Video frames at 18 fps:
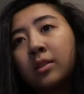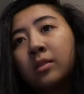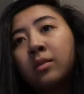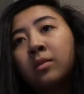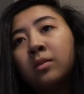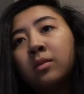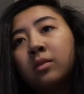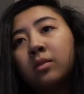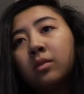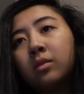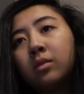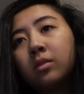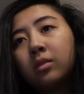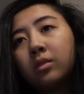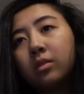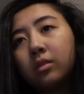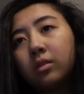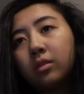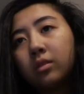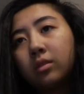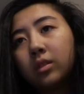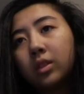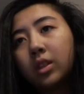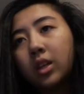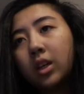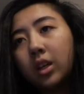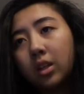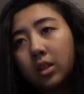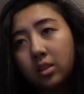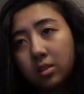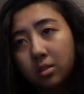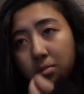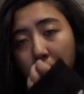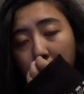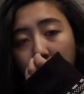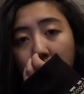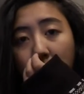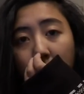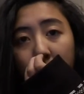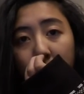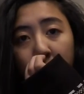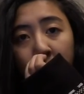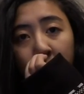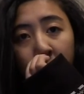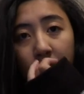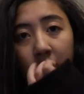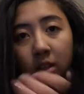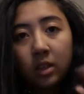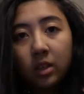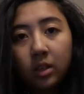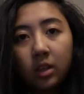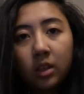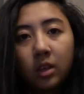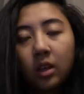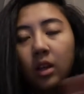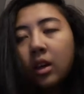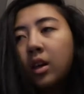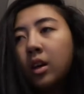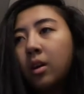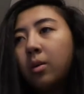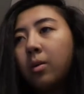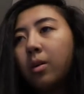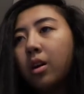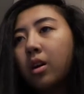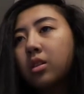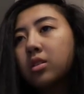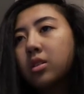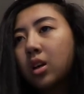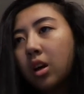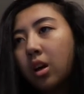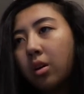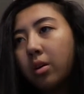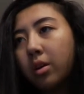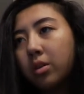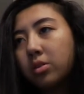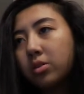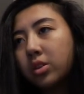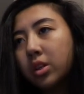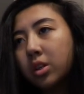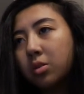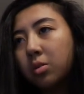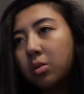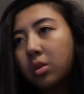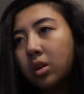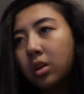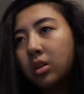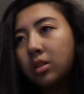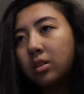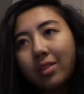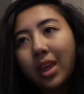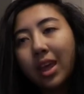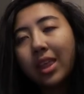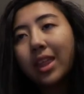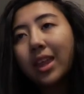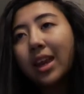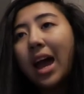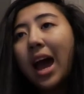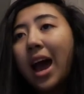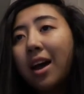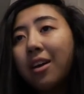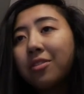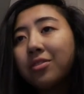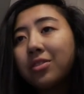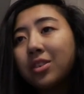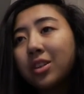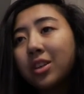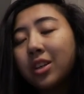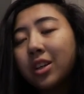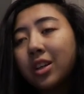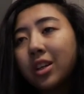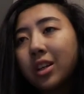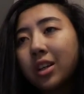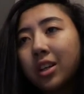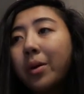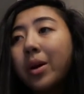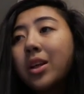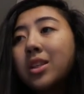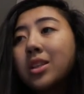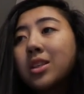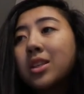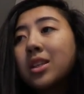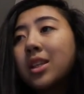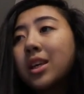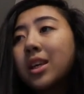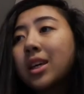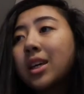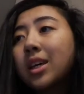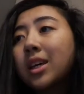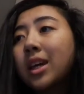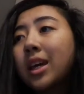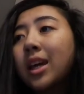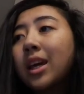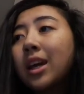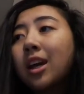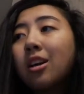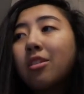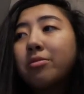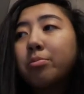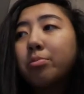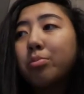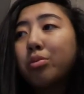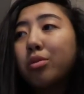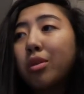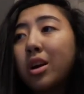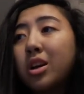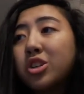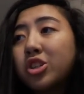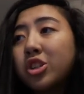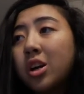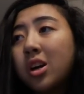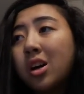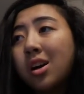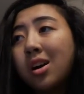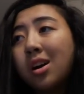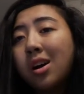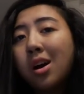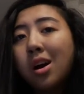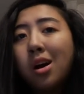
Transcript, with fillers: to say. Because my mom wanted to go and it was really cool. And then after, we went to the King of Prussia